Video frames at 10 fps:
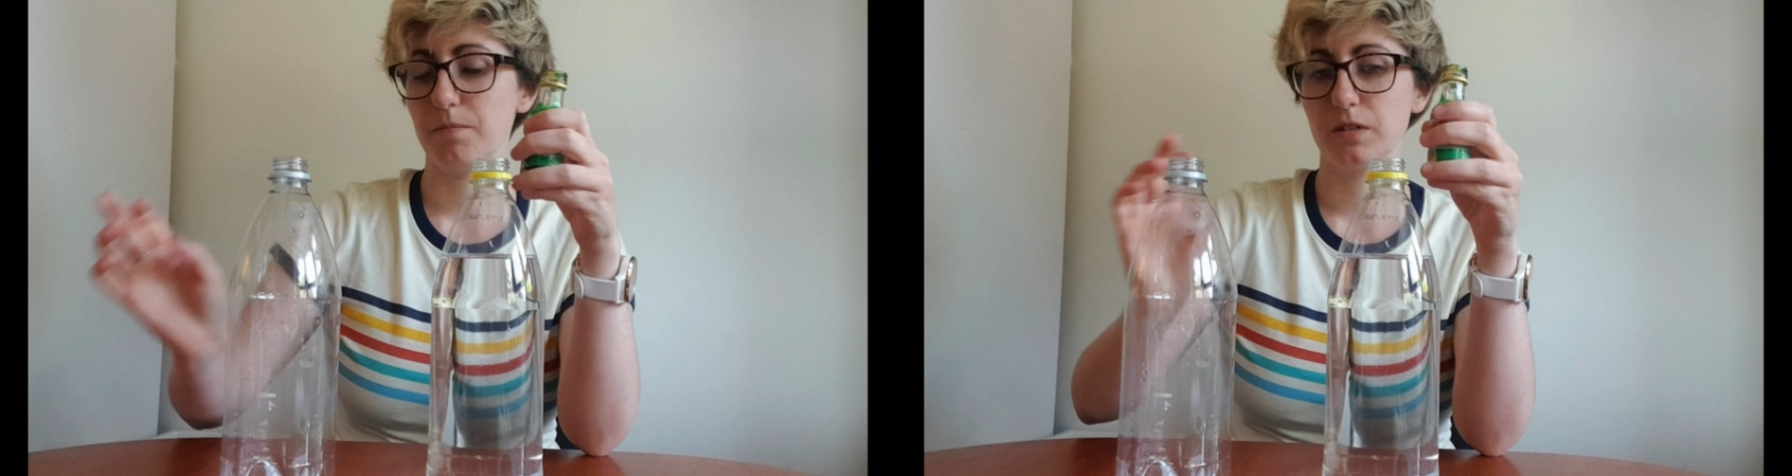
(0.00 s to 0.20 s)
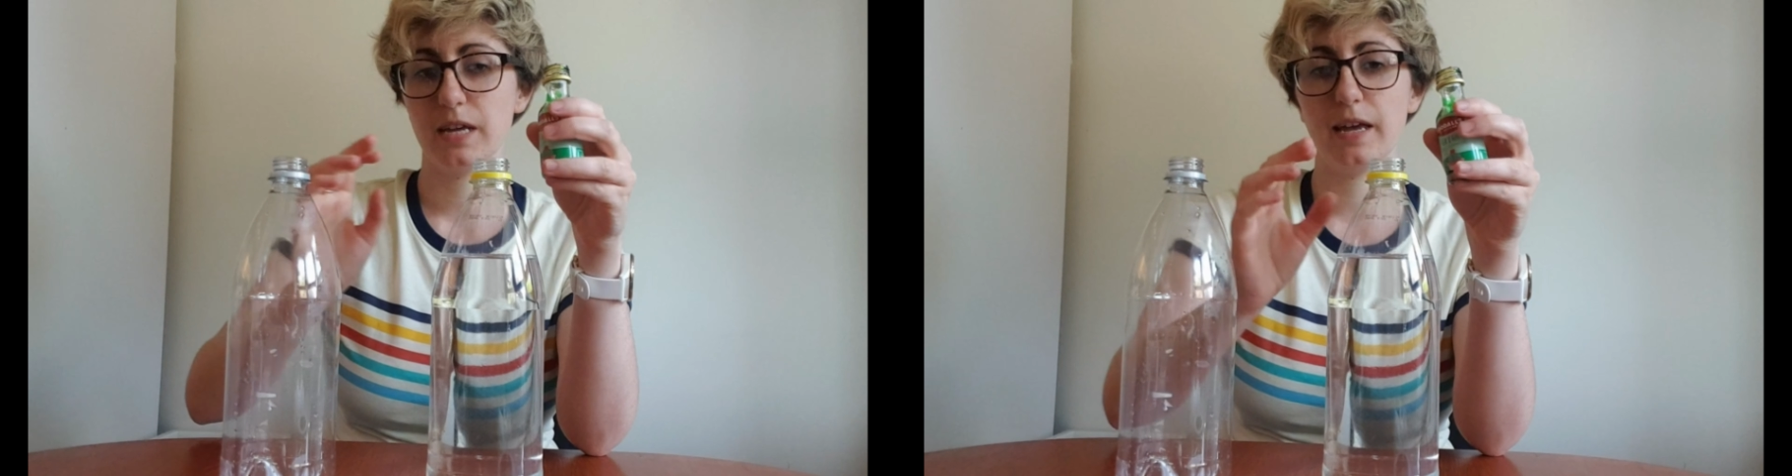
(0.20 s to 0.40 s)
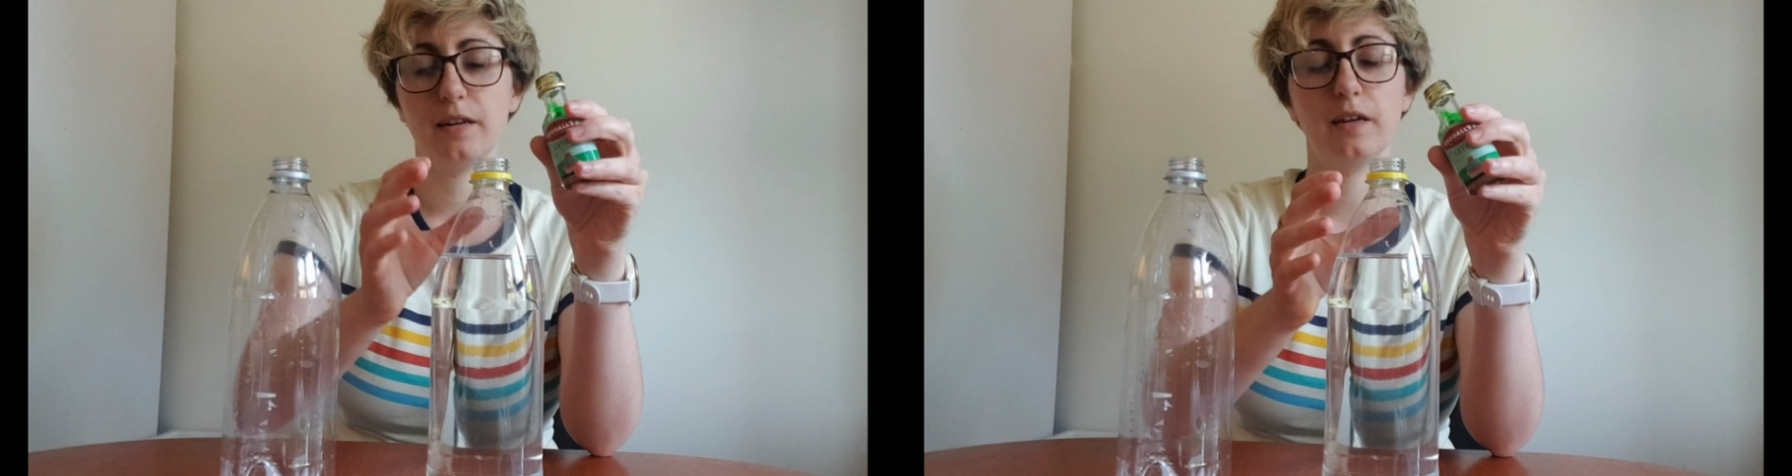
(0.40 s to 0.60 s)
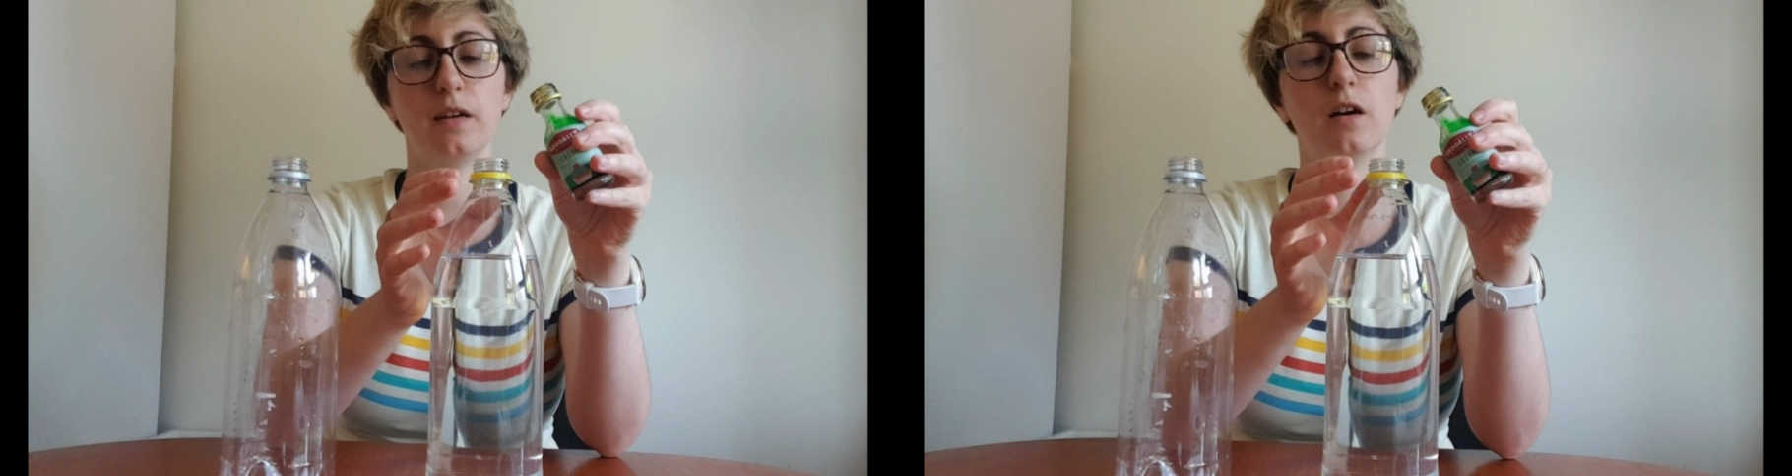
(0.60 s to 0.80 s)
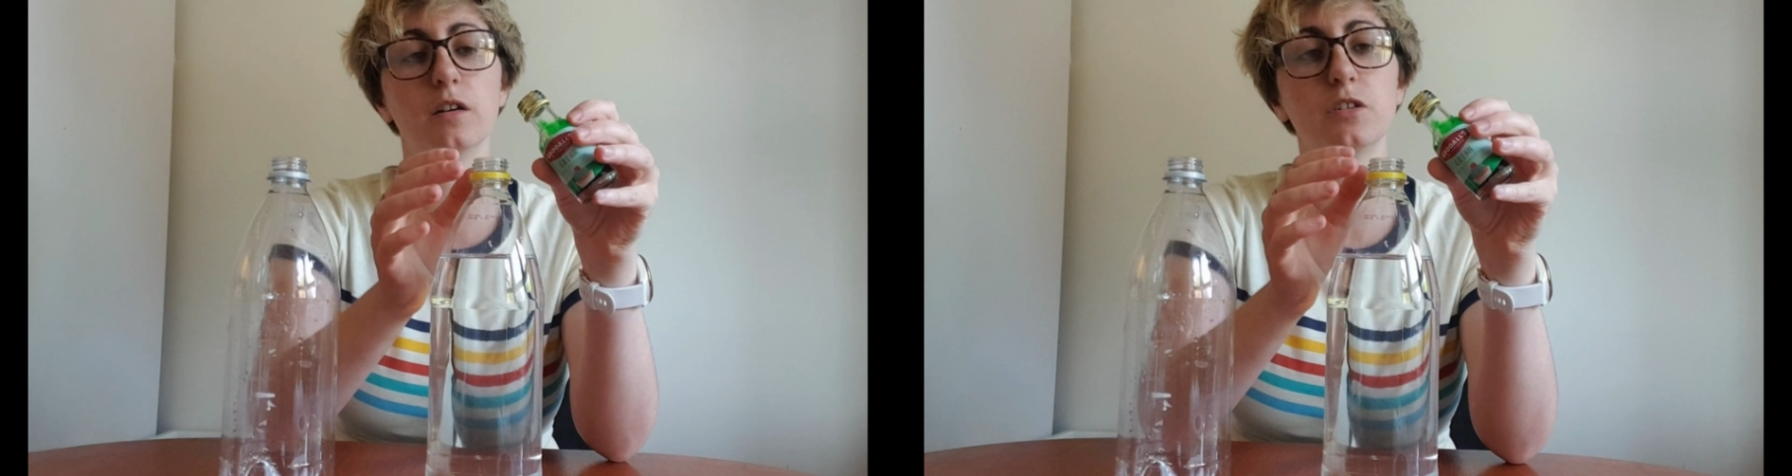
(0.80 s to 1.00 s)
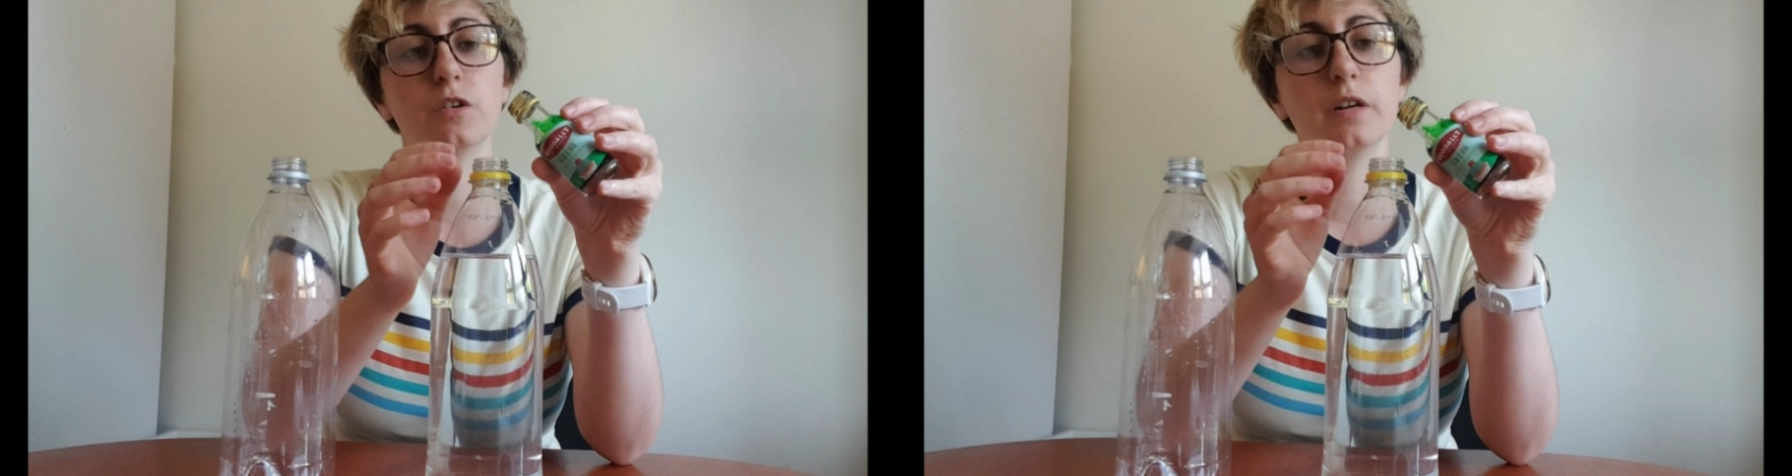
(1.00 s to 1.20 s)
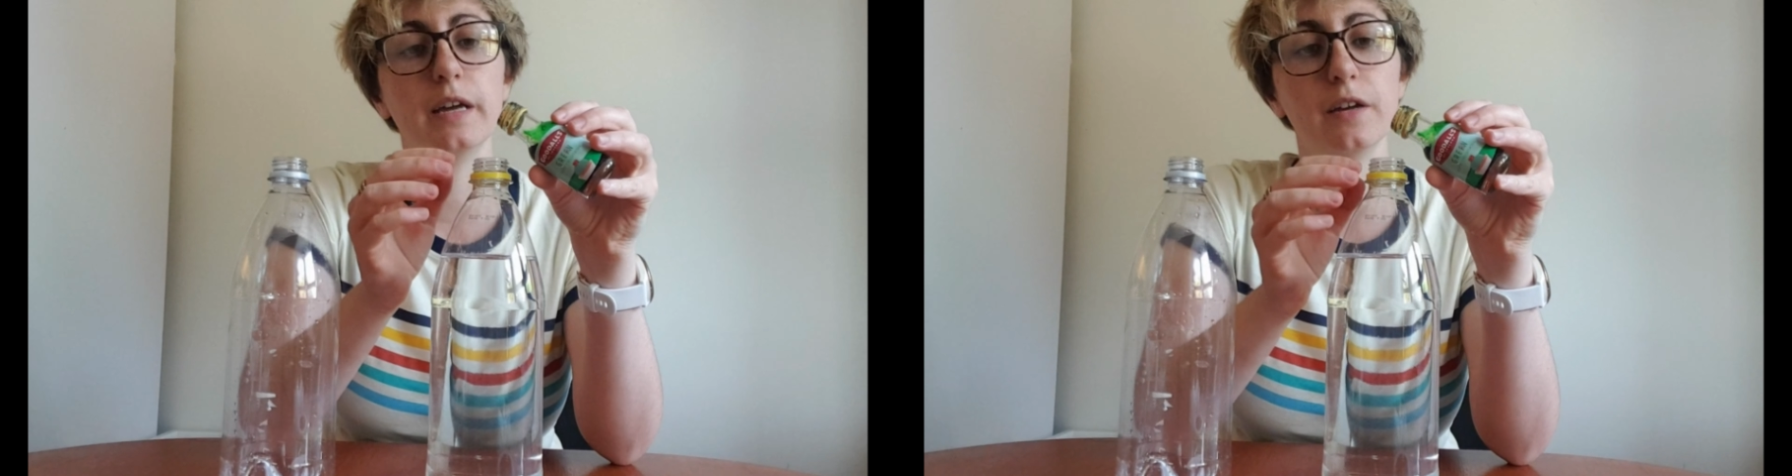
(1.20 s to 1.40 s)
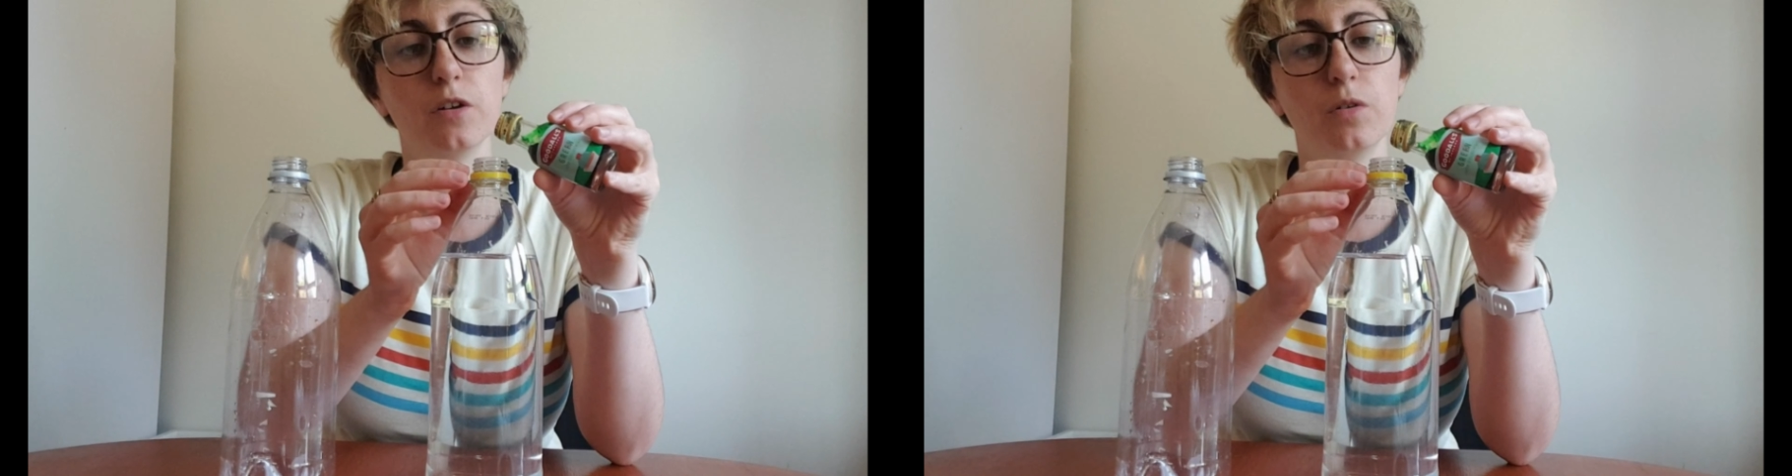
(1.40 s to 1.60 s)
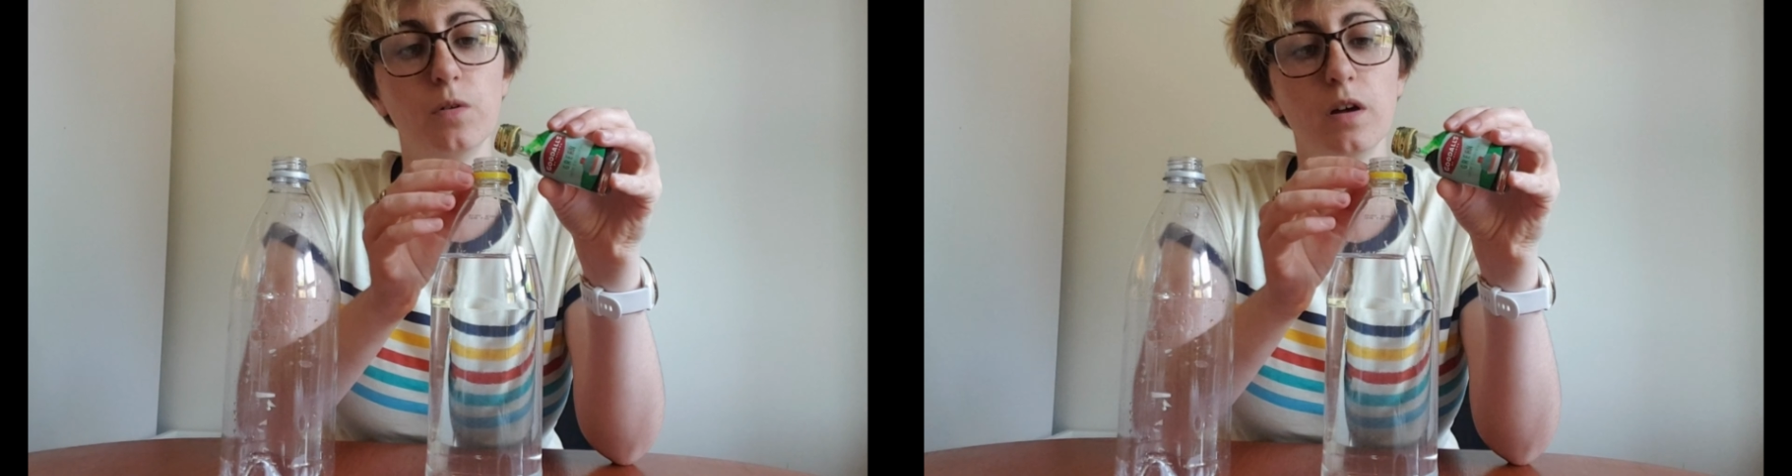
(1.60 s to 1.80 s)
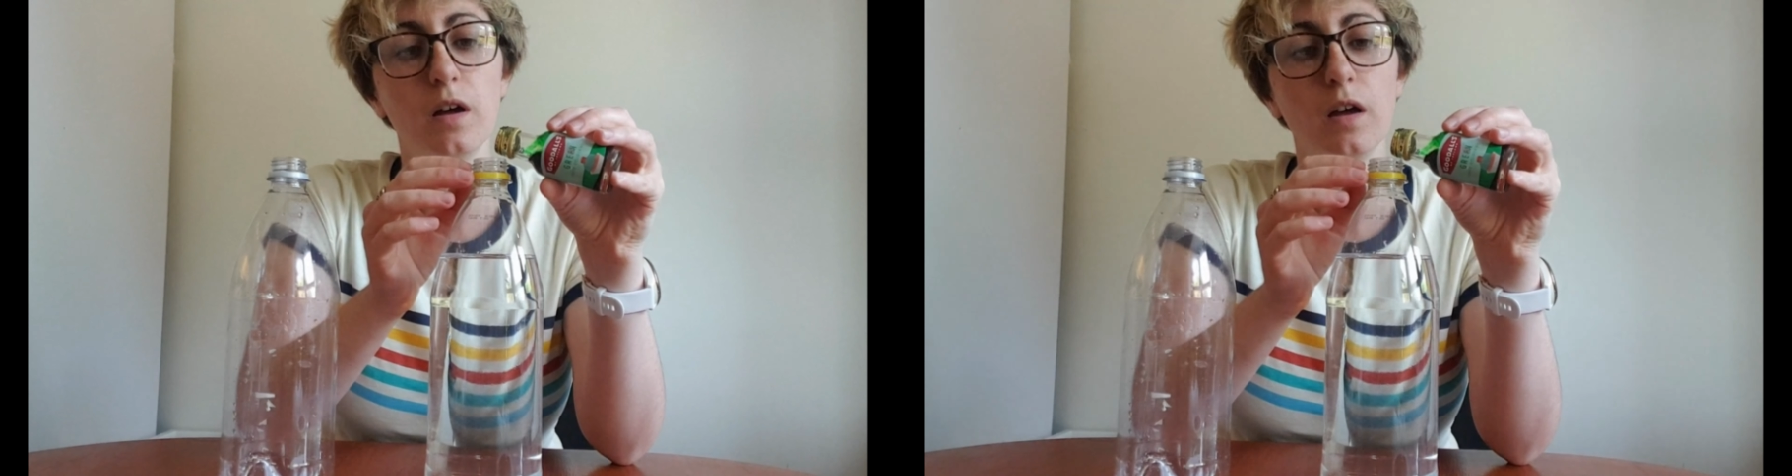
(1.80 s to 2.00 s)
pretending our tornado